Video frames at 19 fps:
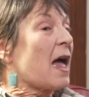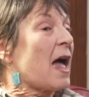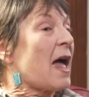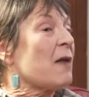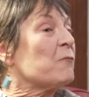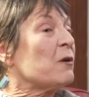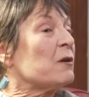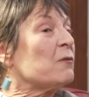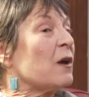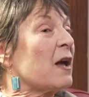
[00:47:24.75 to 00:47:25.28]

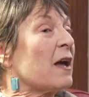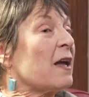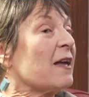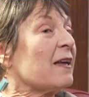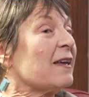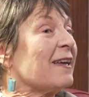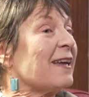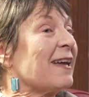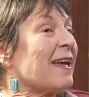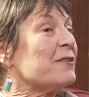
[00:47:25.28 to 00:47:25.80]

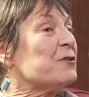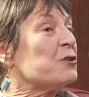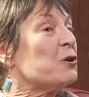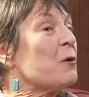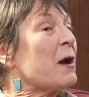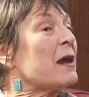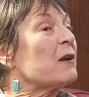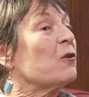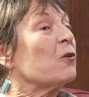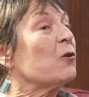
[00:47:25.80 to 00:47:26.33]
and who
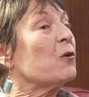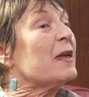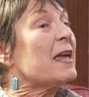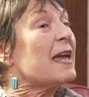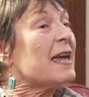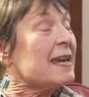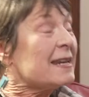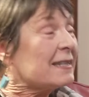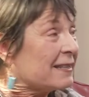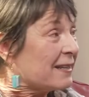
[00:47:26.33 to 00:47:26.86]
had
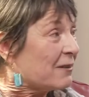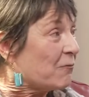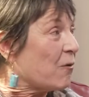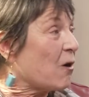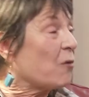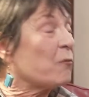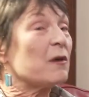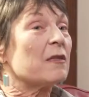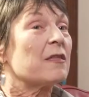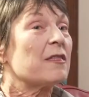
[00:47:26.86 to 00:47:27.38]
created
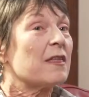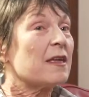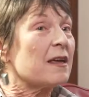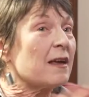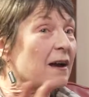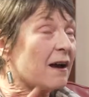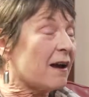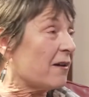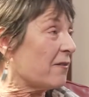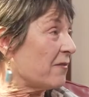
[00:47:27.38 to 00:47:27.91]
what we
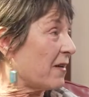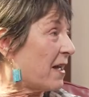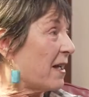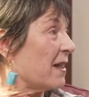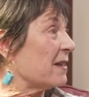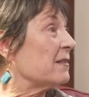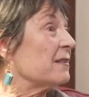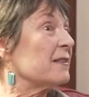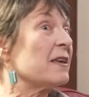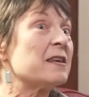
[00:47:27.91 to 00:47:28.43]
think of
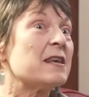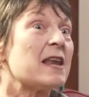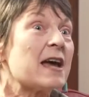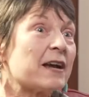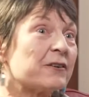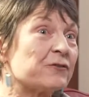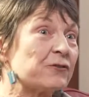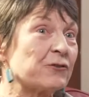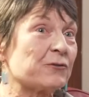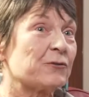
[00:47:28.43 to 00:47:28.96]
as the
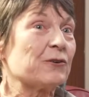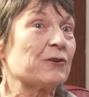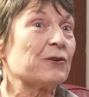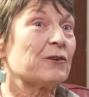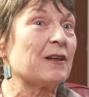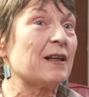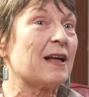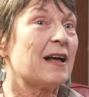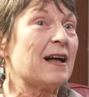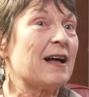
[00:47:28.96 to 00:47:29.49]

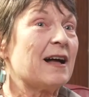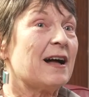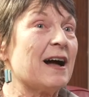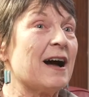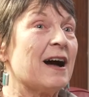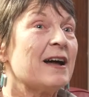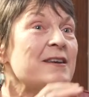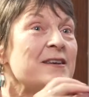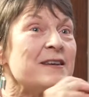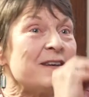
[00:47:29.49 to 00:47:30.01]
natural,
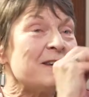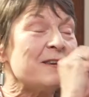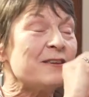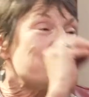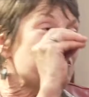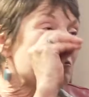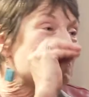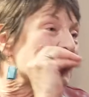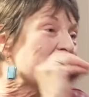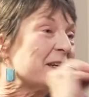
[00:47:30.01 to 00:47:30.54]

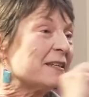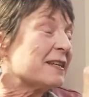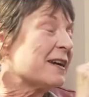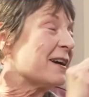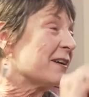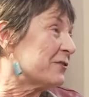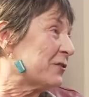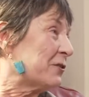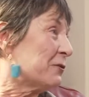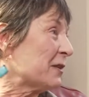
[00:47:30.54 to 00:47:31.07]
unhumanly
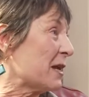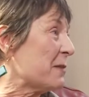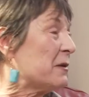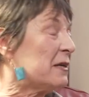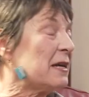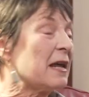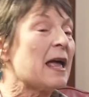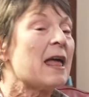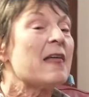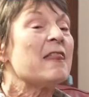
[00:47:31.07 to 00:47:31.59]
touched
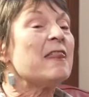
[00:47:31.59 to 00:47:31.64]
Yosemite.